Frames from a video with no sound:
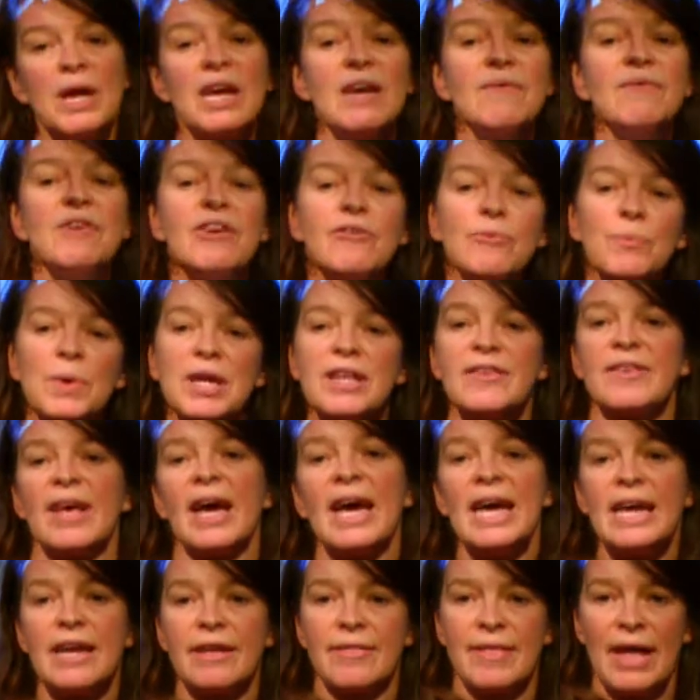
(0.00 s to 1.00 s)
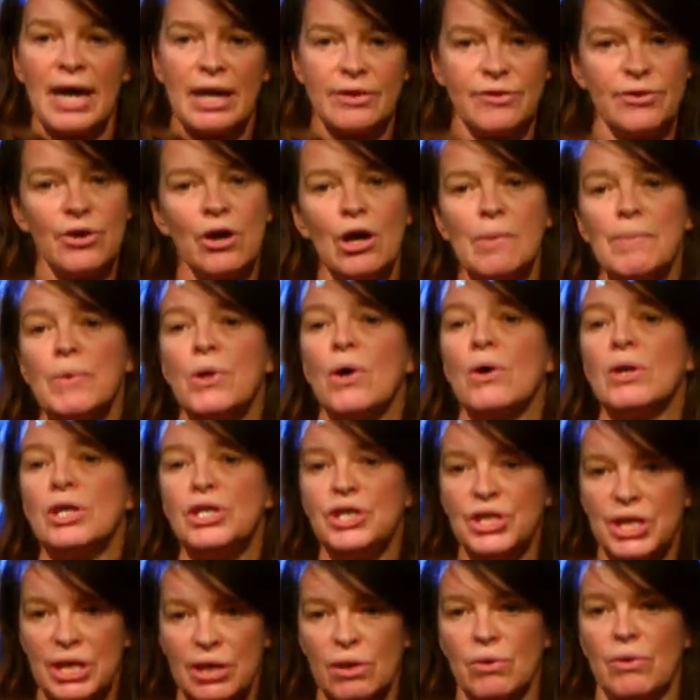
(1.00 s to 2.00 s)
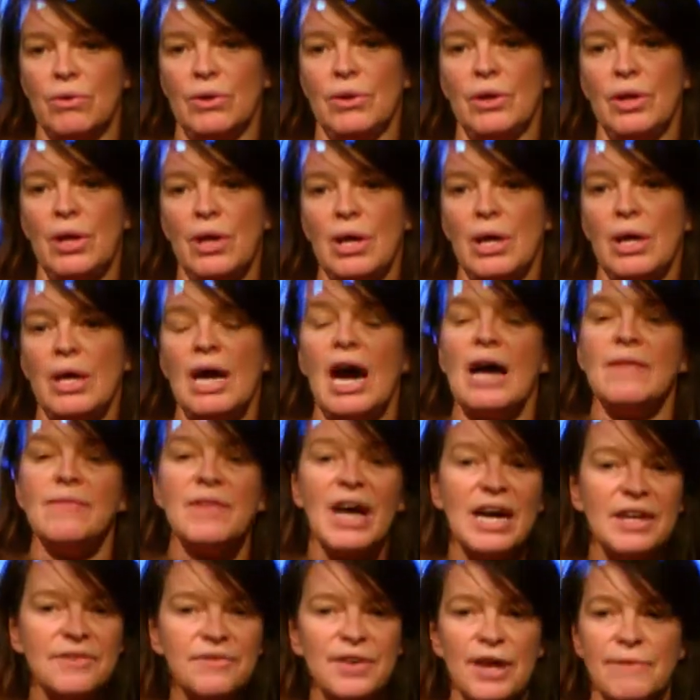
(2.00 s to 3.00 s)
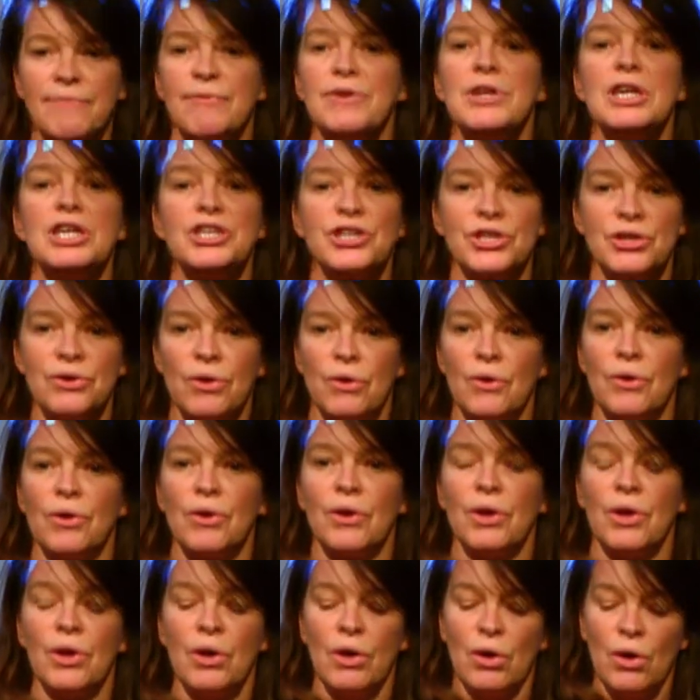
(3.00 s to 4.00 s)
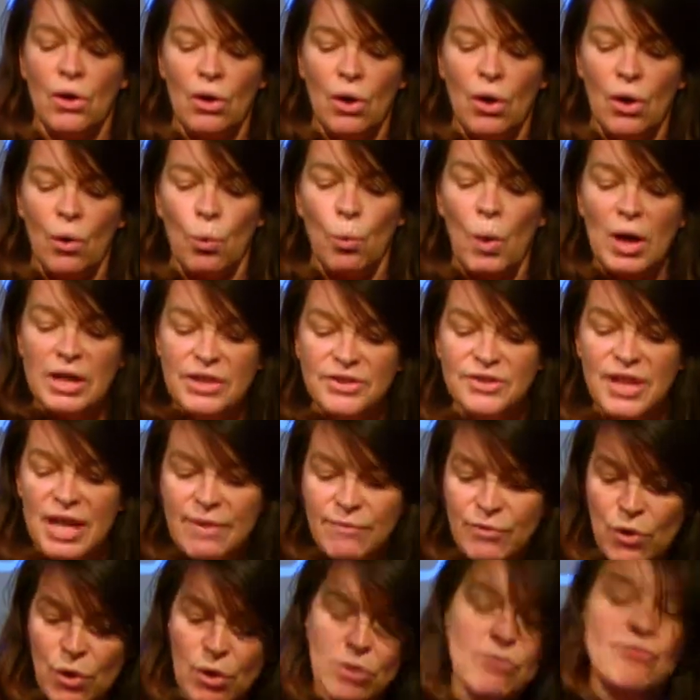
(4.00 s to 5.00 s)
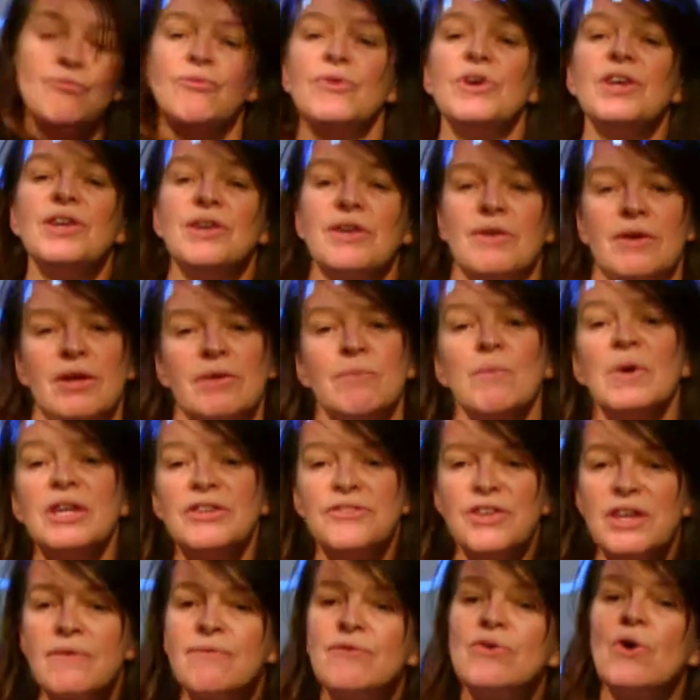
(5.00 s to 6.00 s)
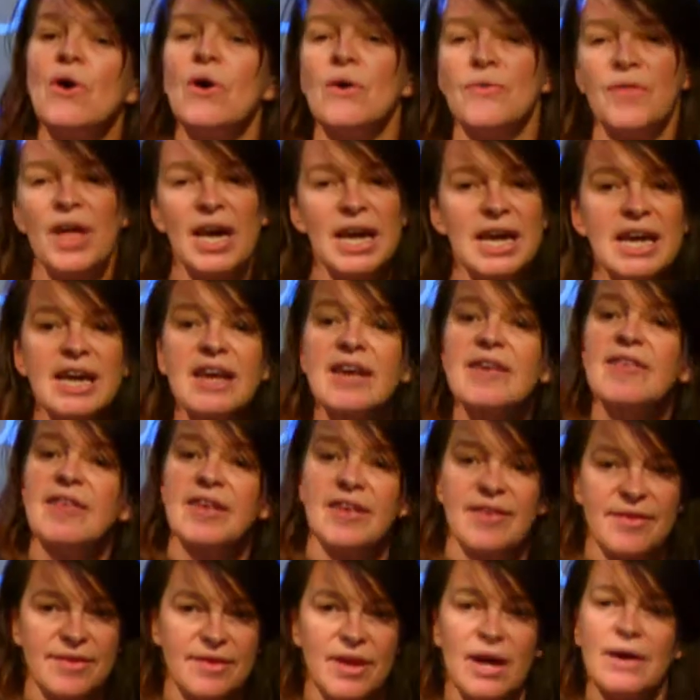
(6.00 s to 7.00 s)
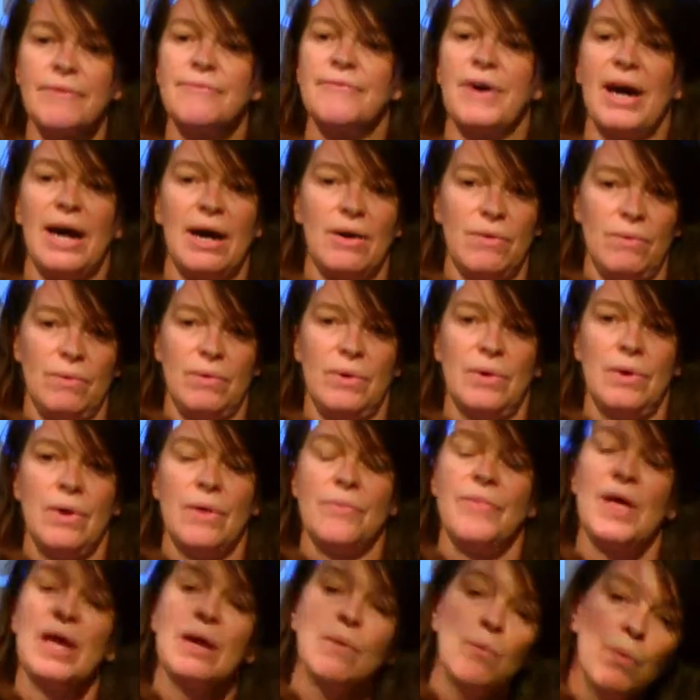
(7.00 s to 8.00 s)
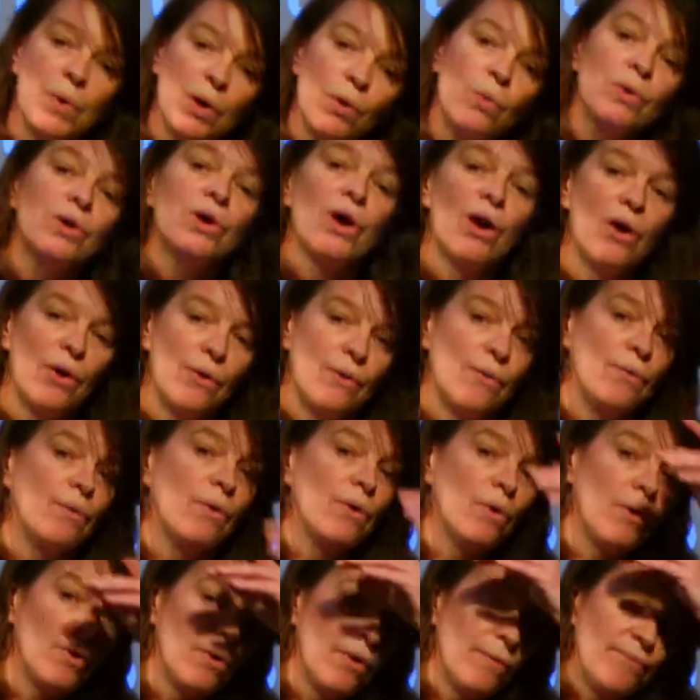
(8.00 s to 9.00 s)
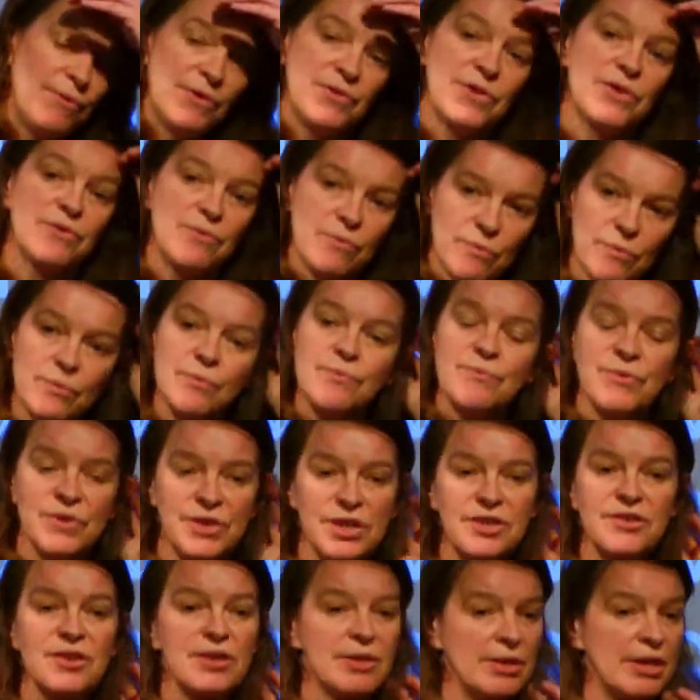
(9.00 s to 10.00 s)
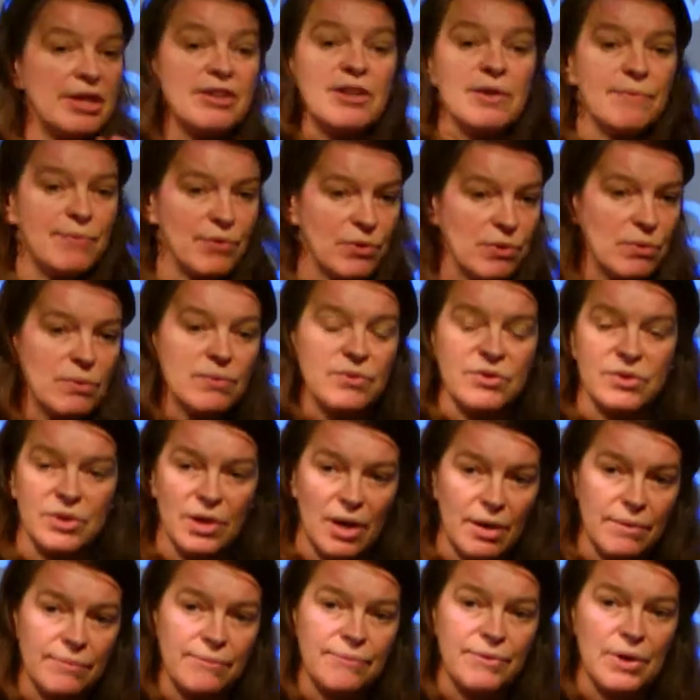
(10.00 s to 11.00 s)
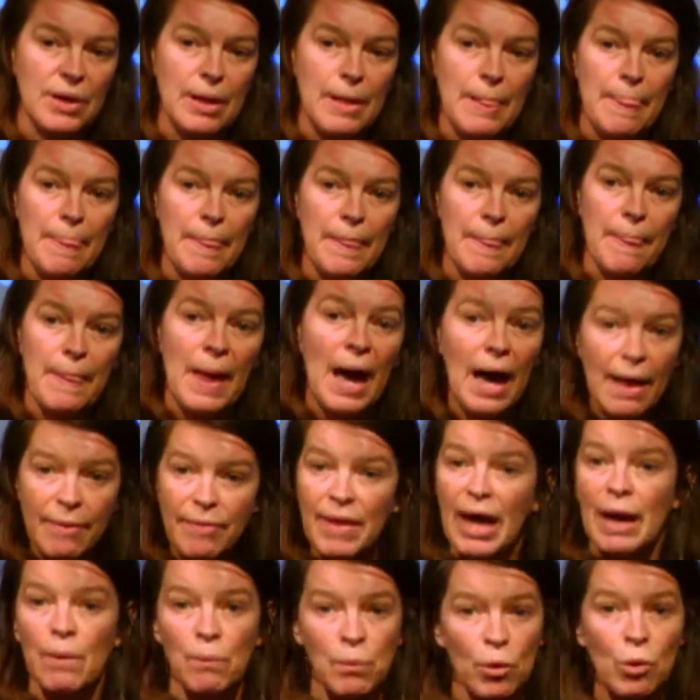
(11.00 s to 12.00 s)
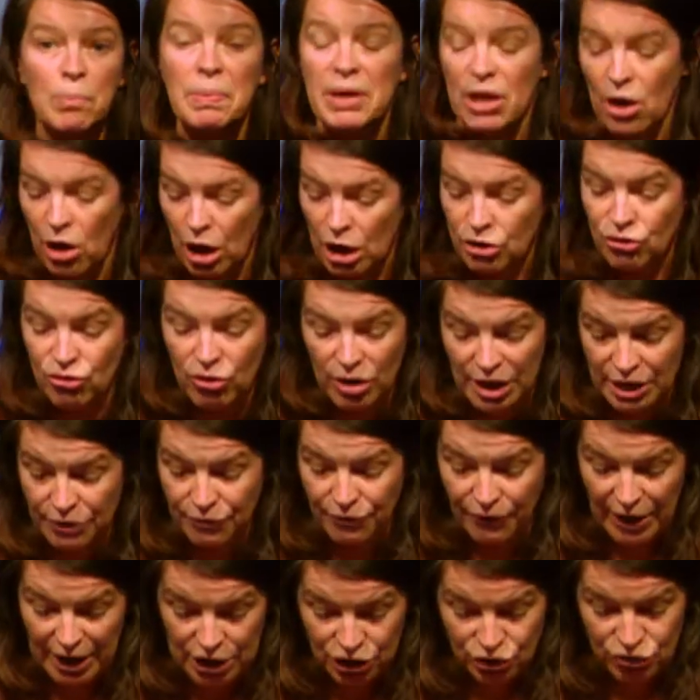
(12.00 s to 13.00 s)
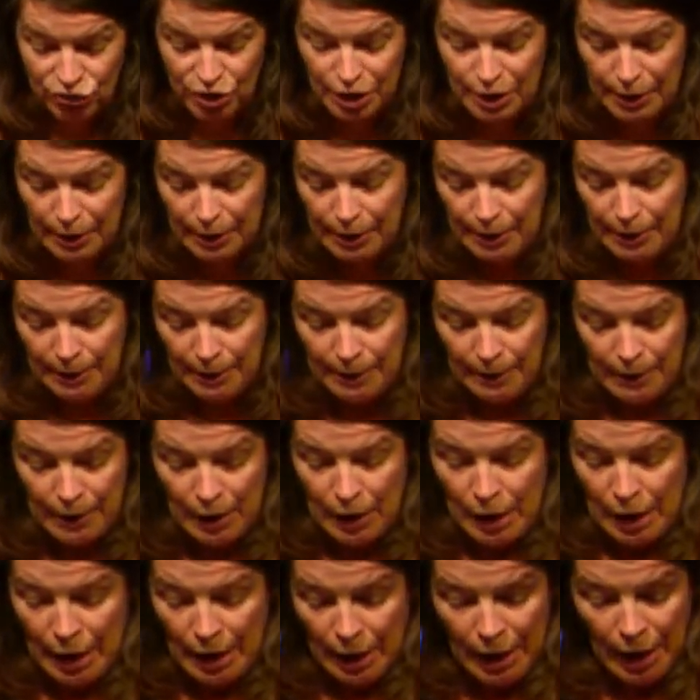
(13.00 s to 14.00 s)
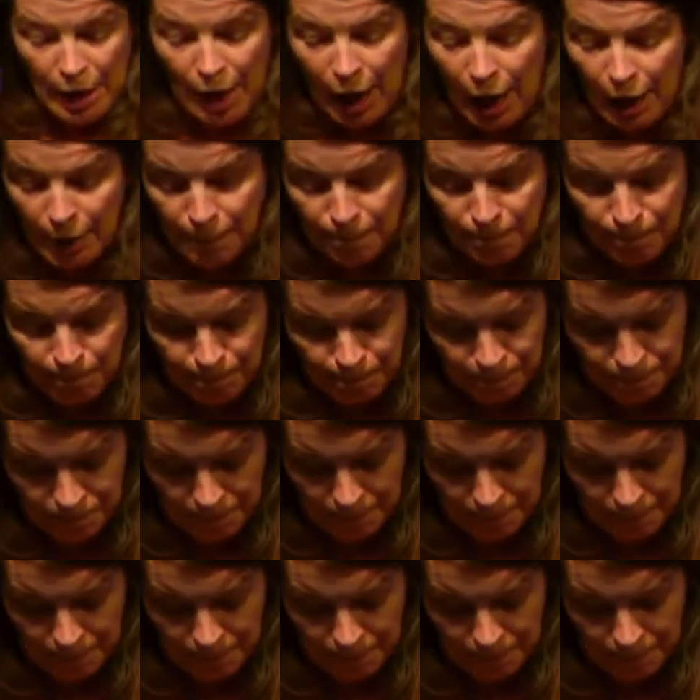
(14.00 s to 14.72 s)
even if we take that terminology on and that definition on, once they've got that easy stuff out, they will go for the difficult stuff, and that will be hydraulic fracturing. When